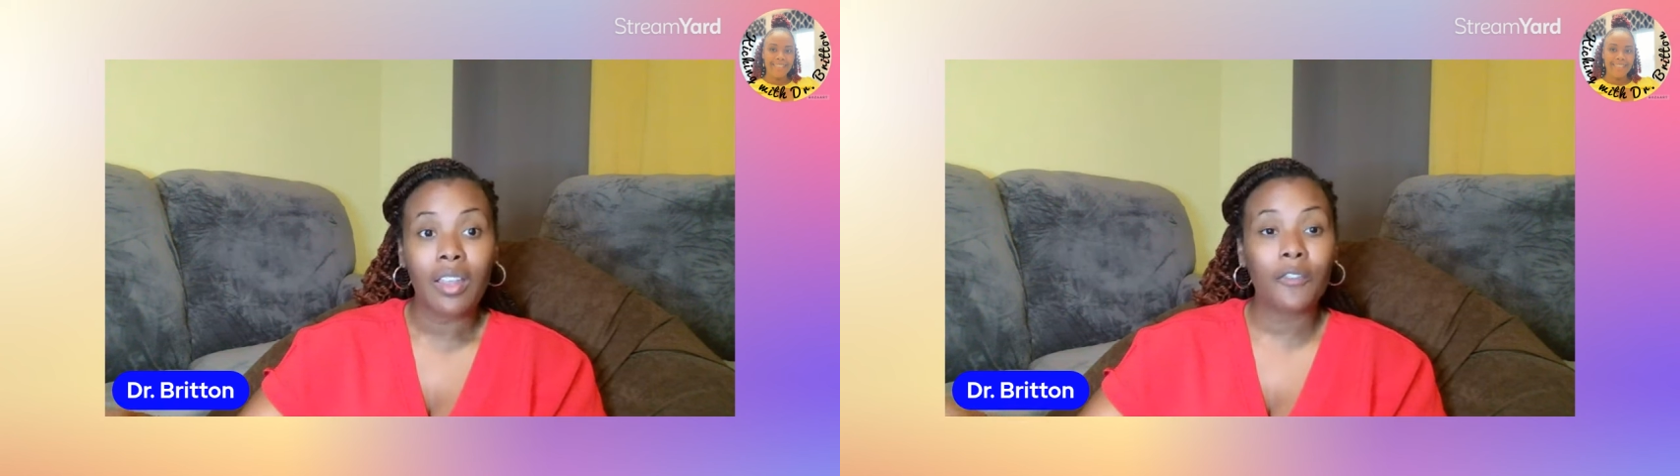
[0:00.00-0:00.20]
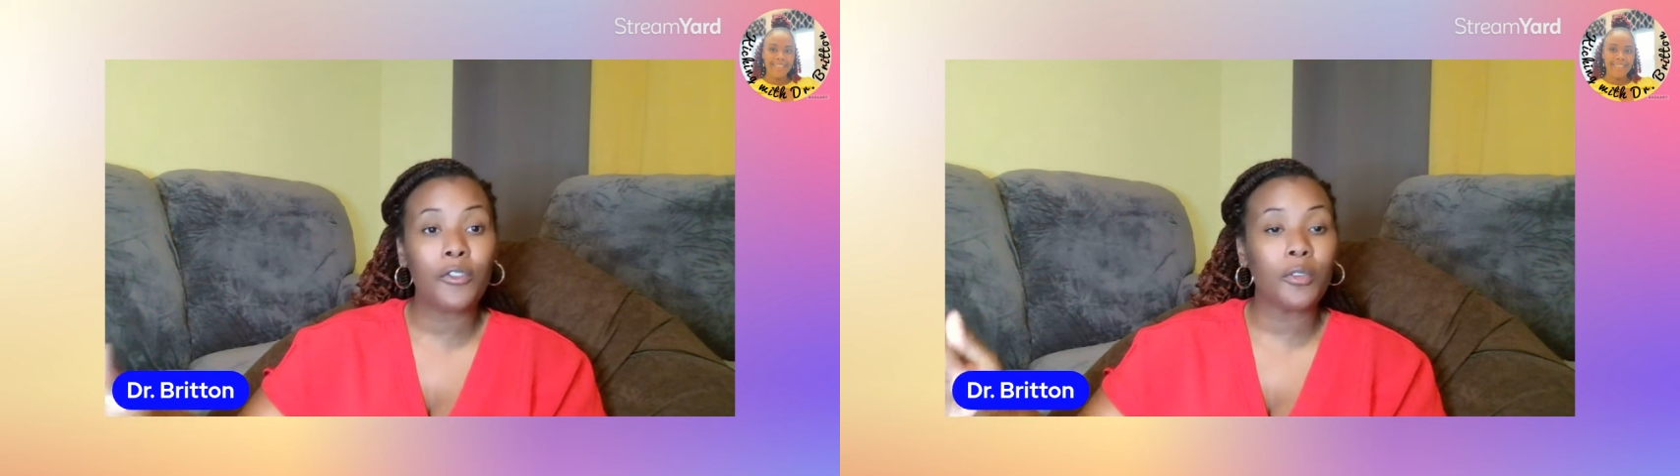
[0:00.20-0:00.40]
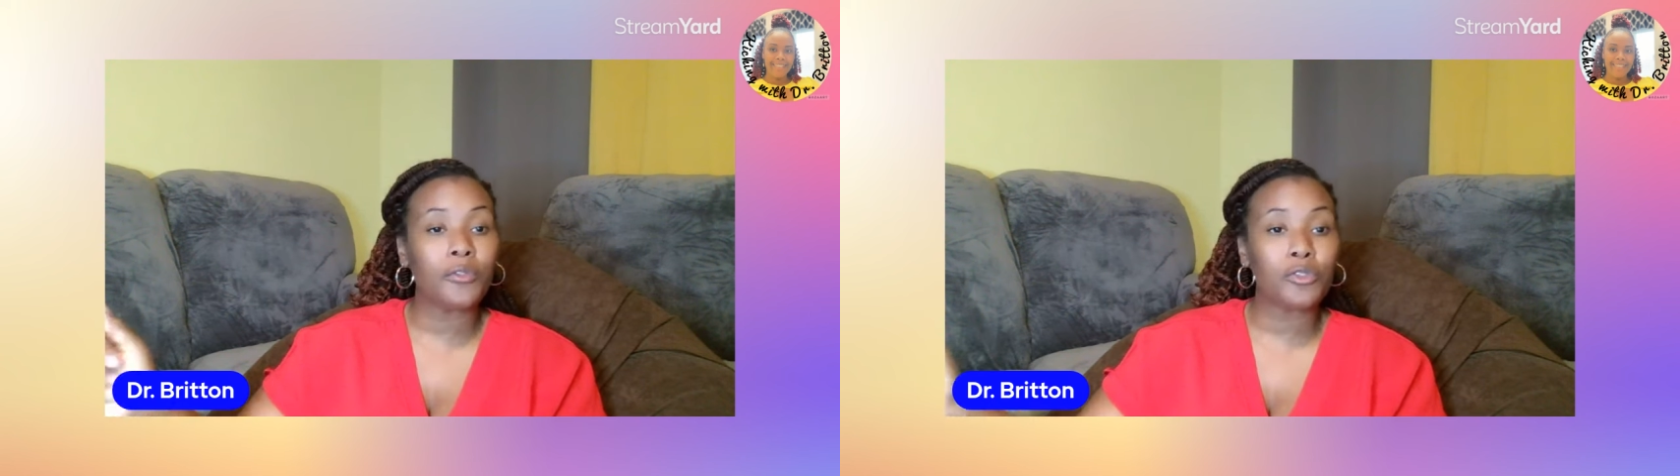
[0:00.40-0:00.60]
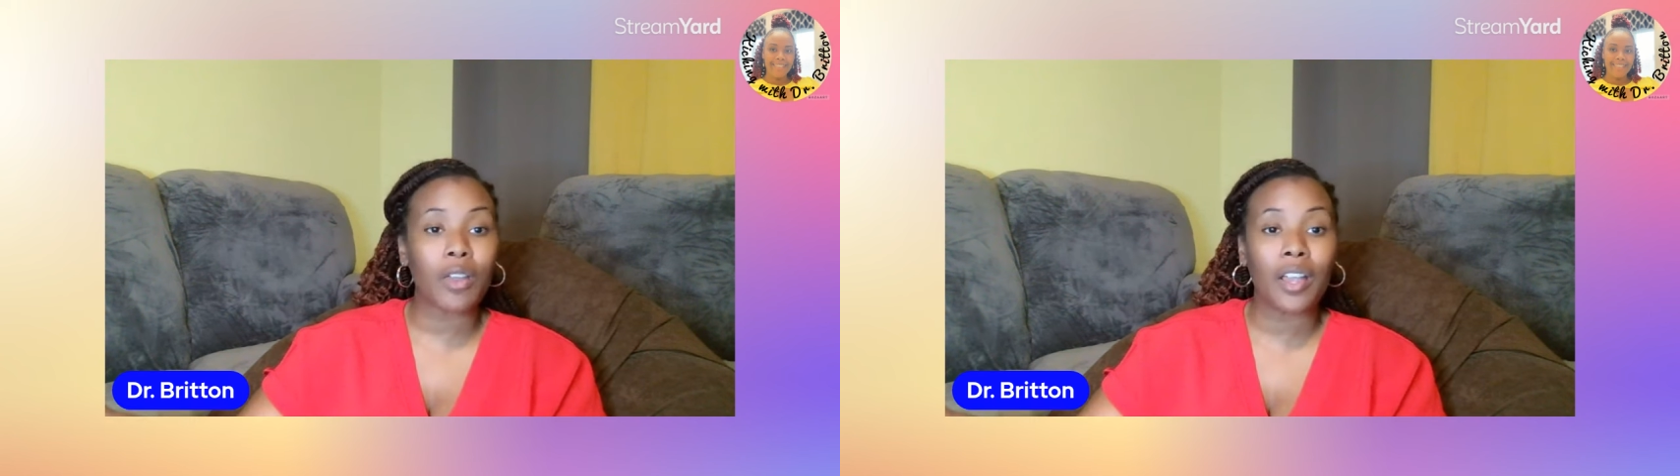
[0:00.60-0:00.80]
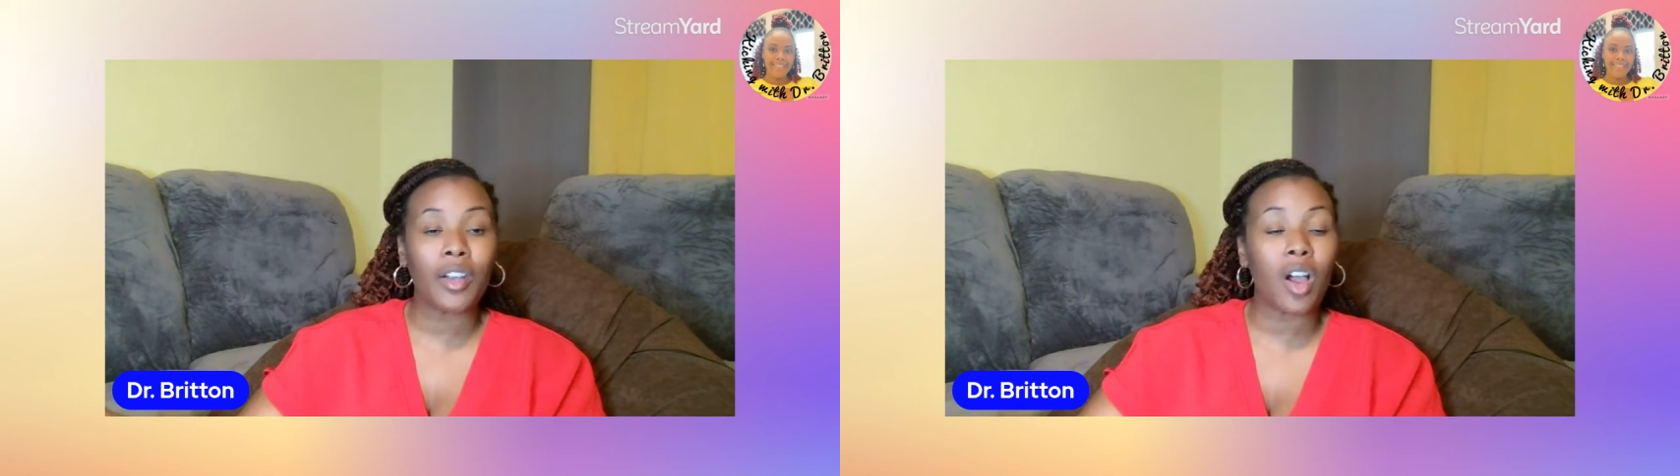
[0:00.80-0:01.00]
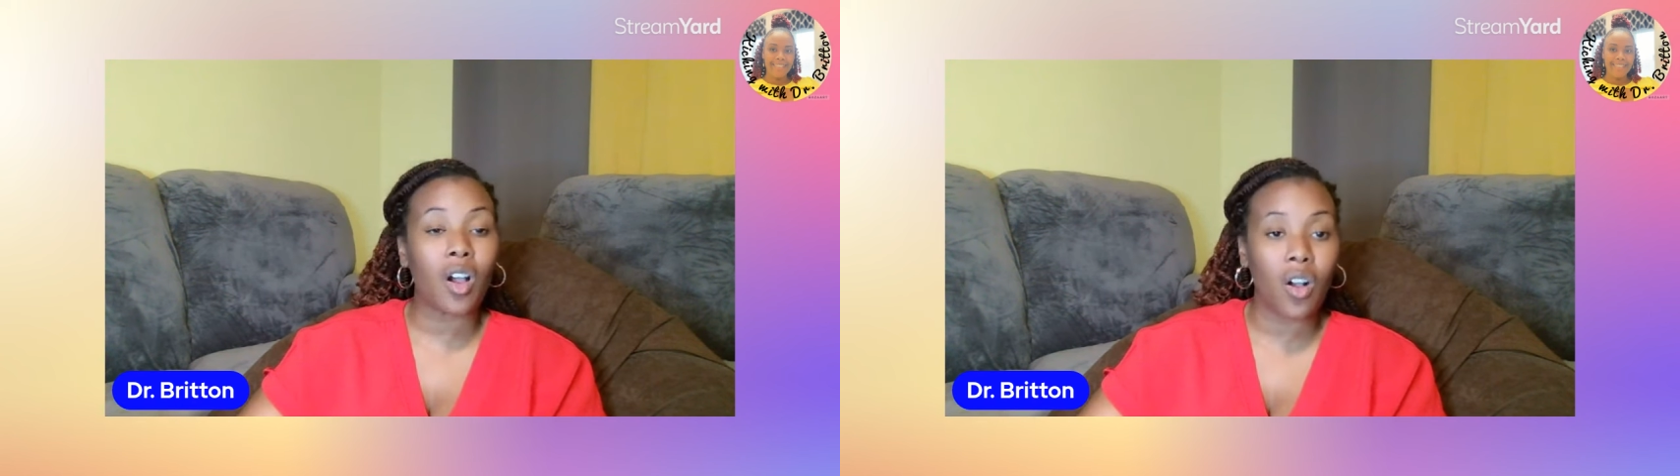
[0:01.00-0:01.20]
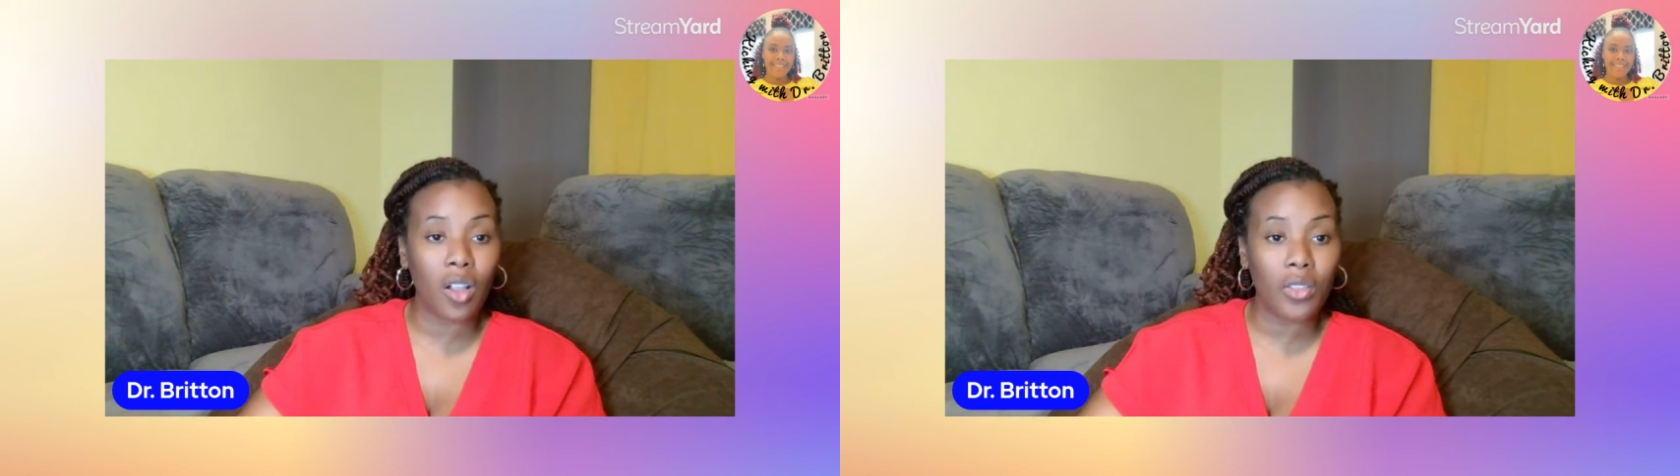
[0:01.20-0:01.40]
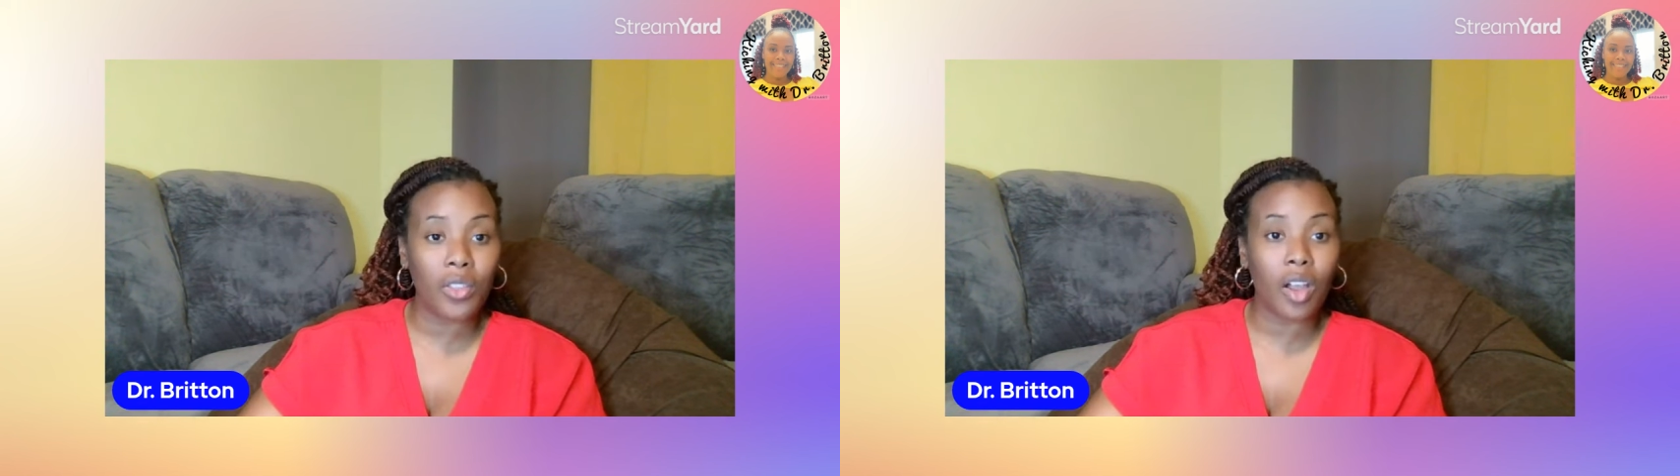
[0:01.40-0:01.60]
if you have tried all